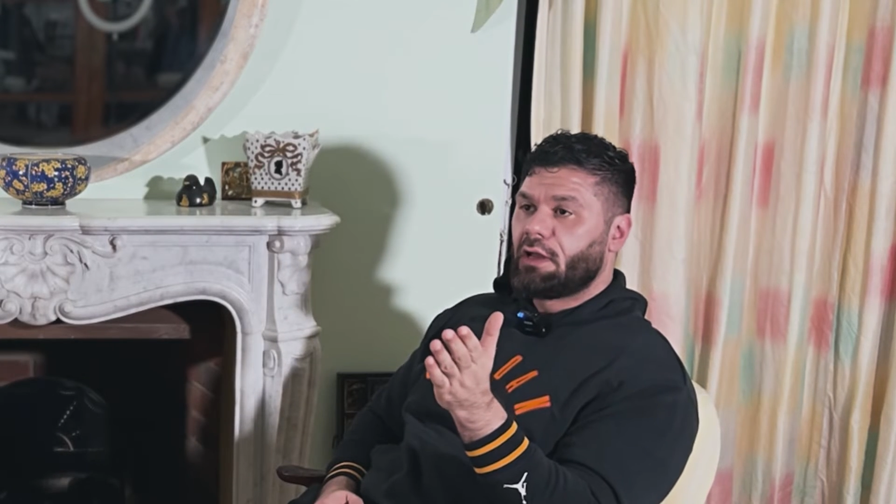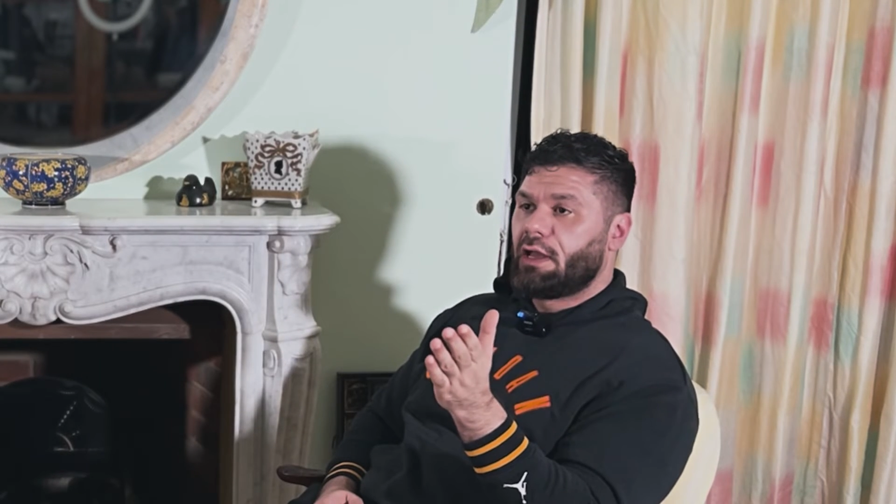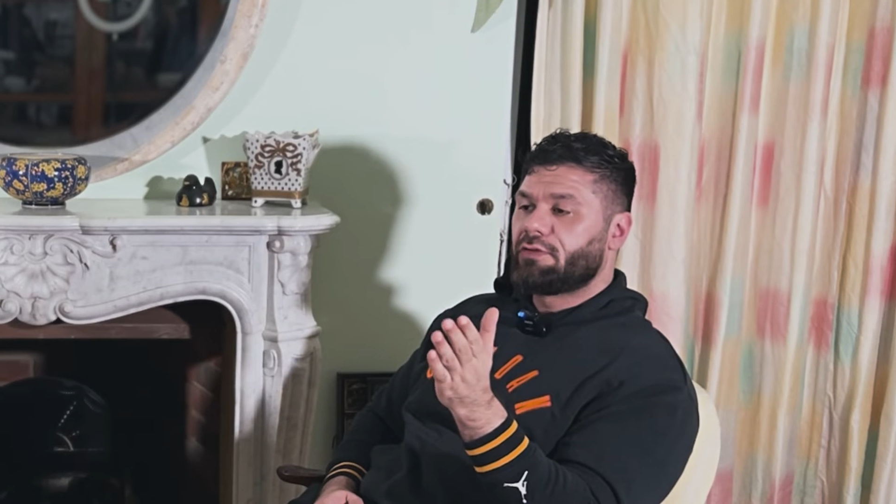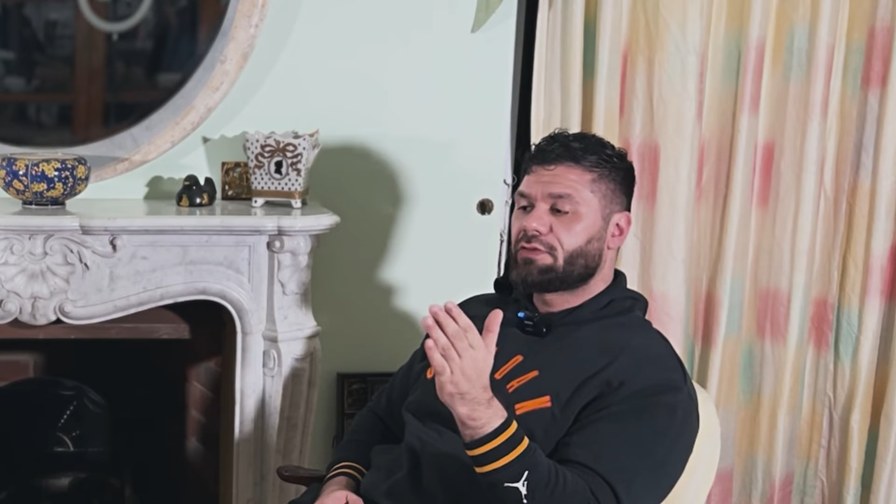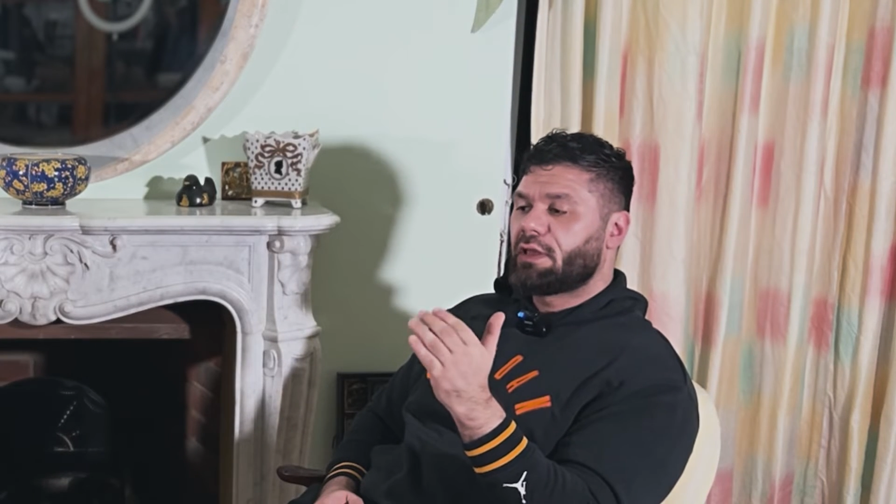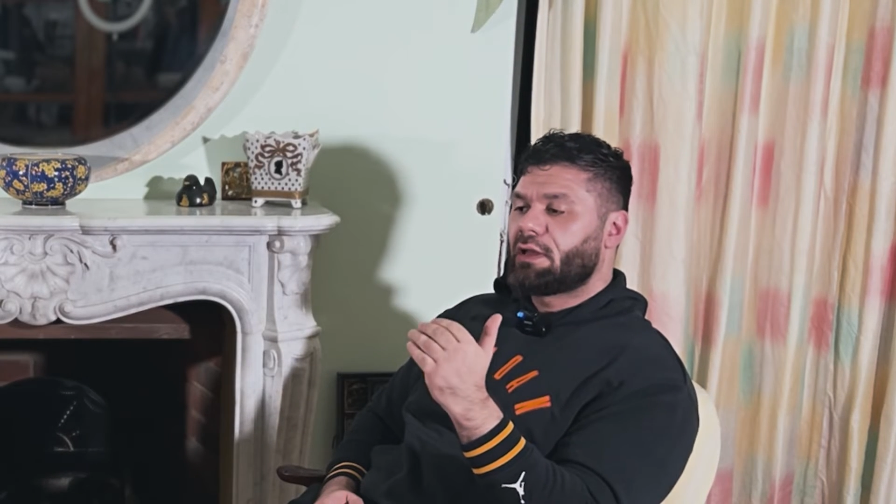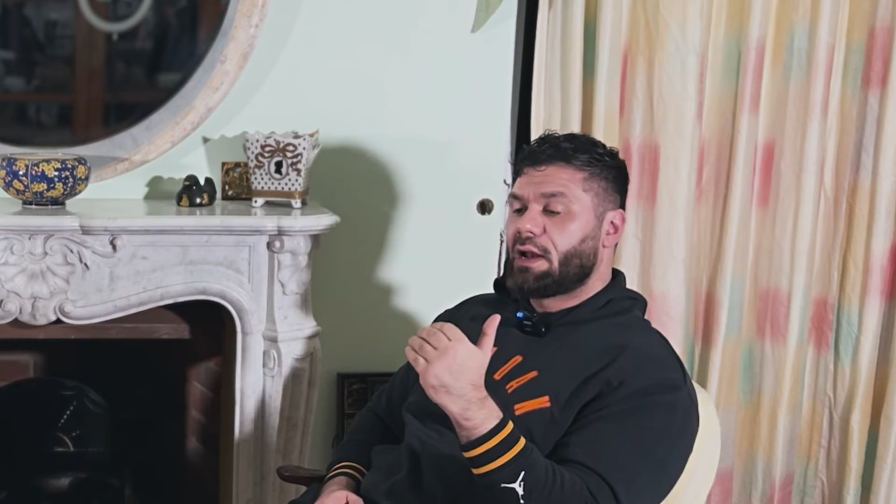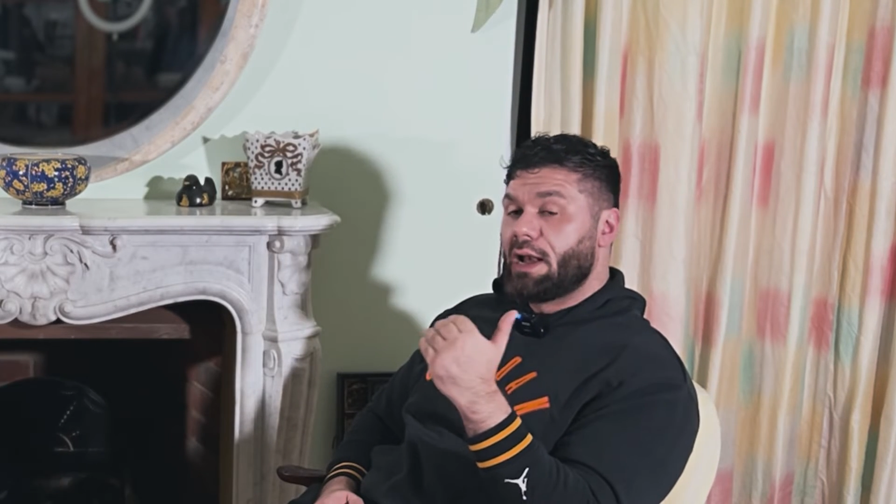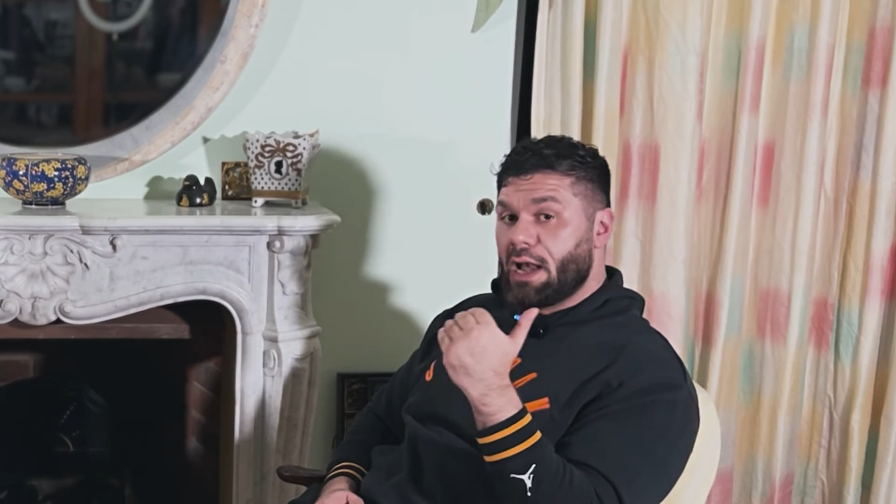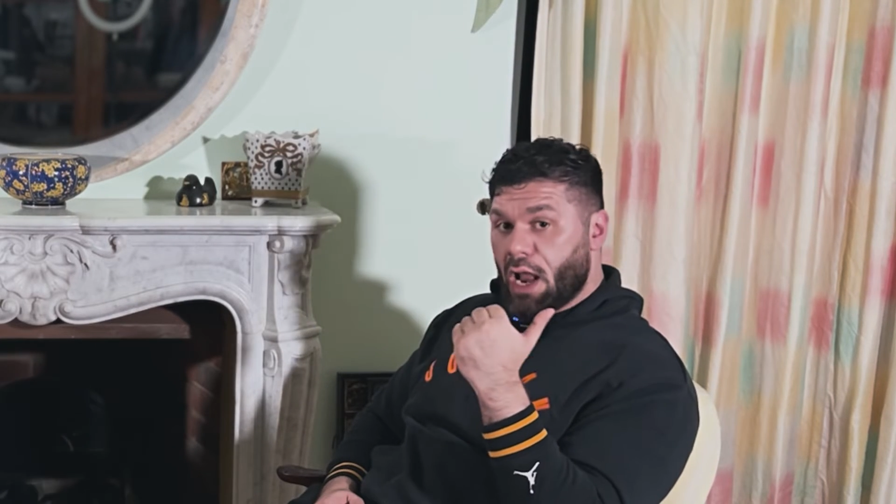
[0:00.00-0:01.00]
is
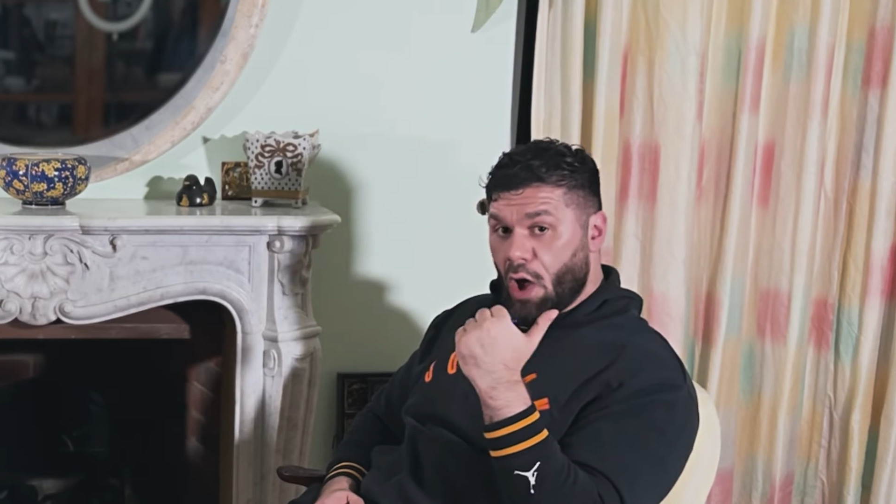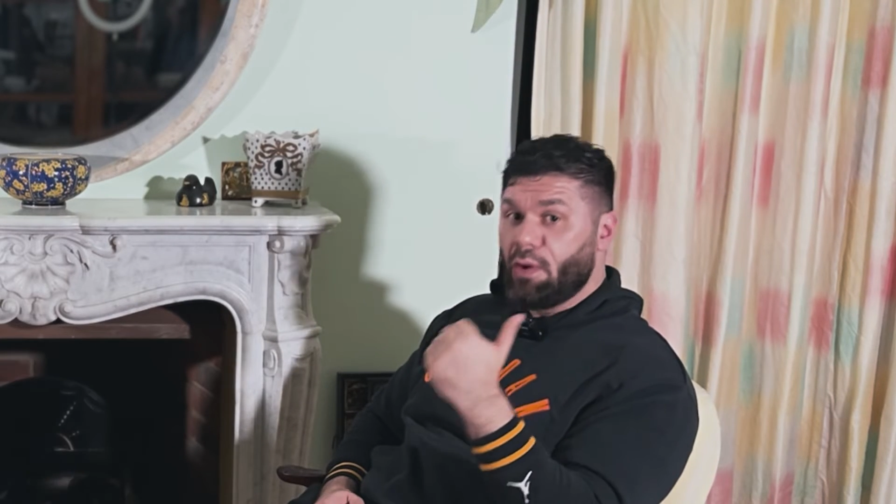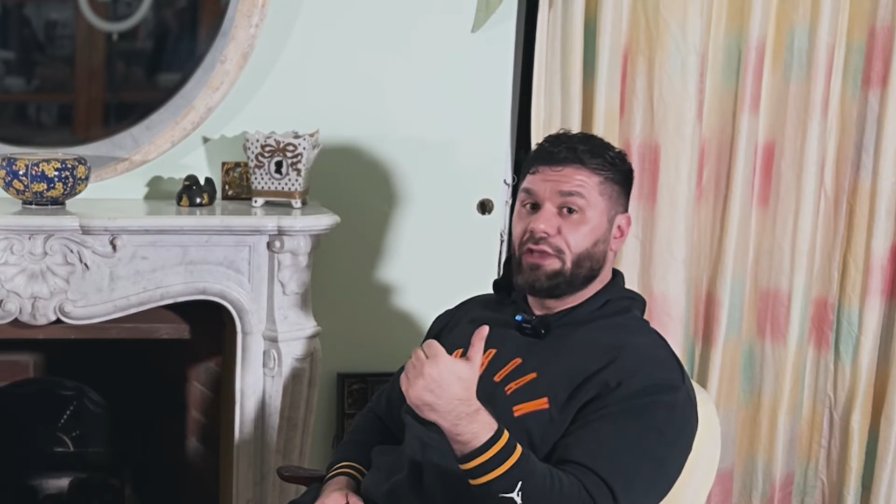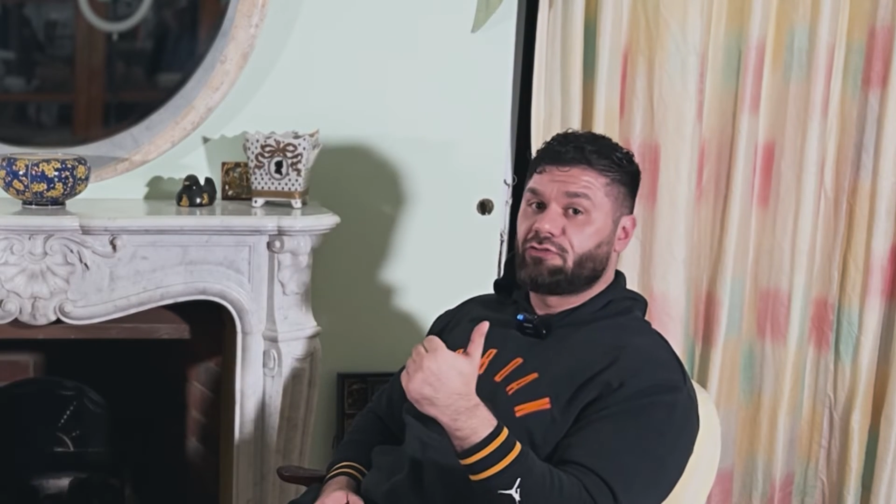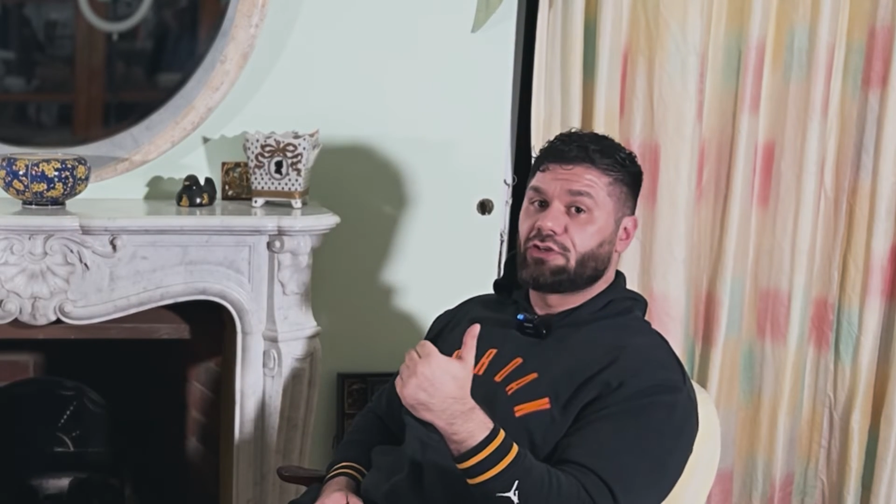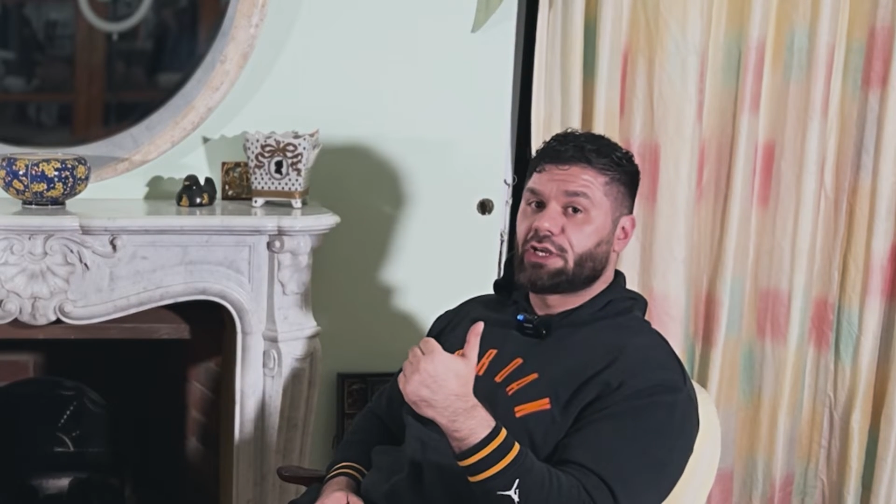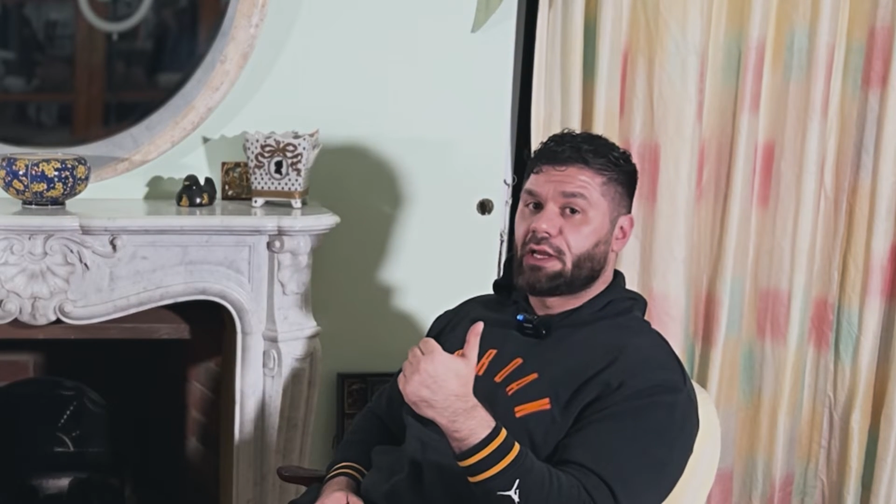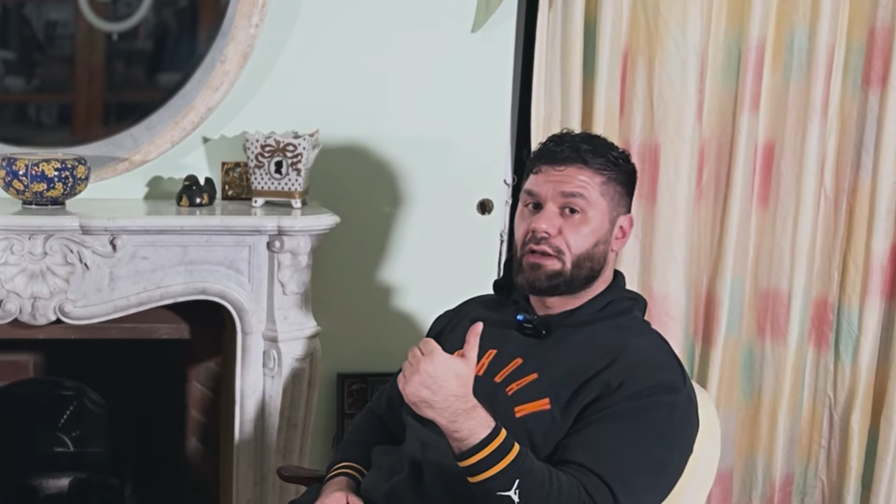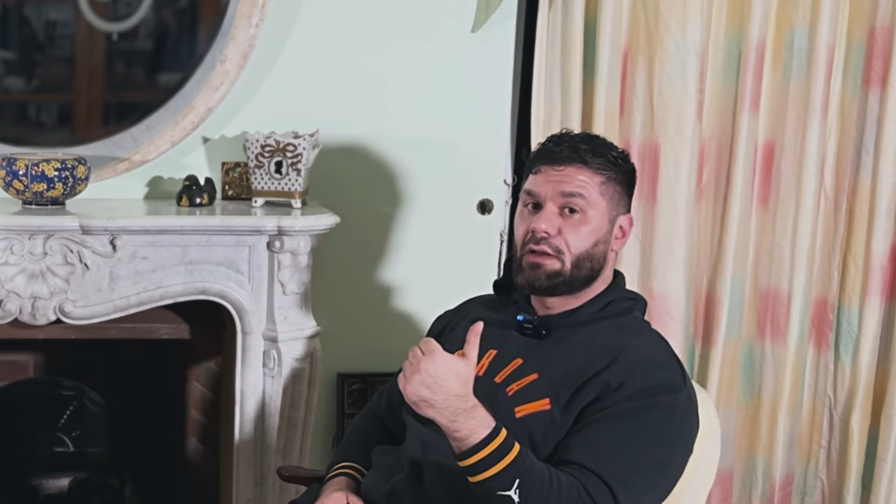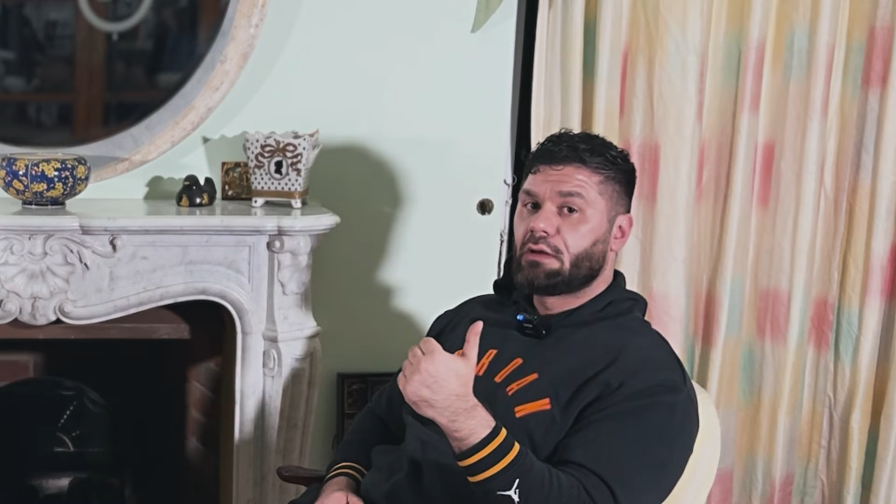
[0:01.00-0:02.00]
low
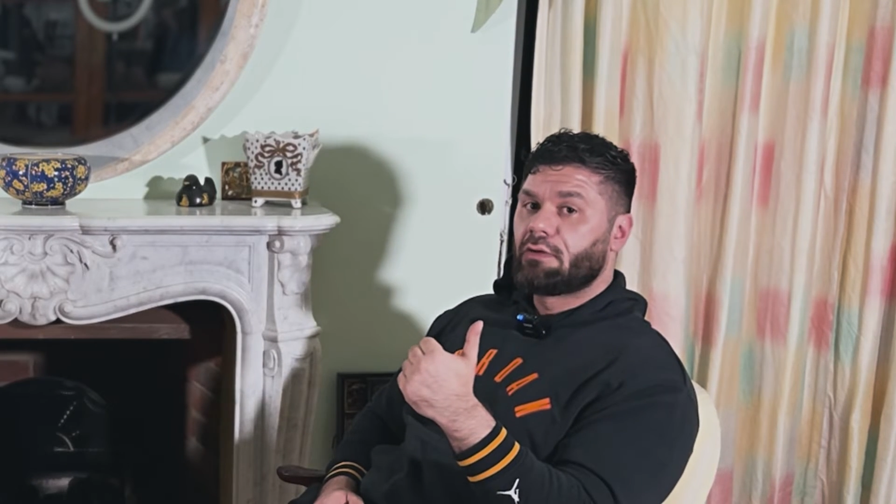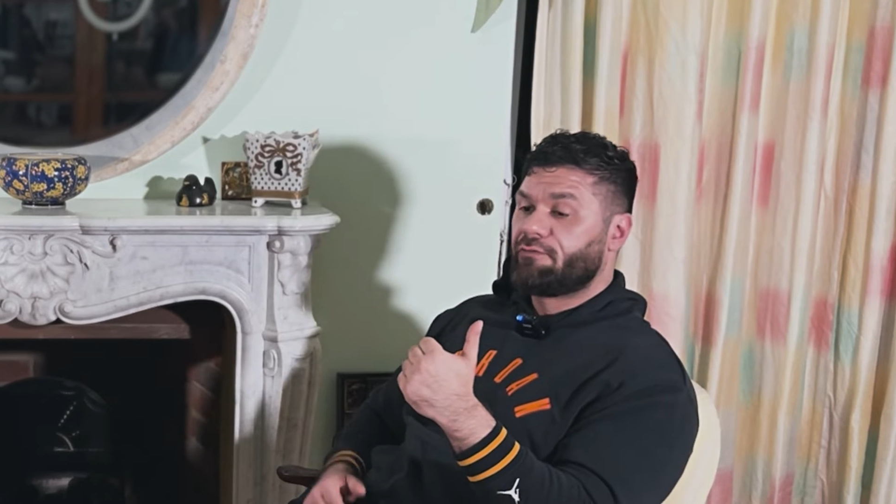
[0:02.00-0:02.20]
estrogen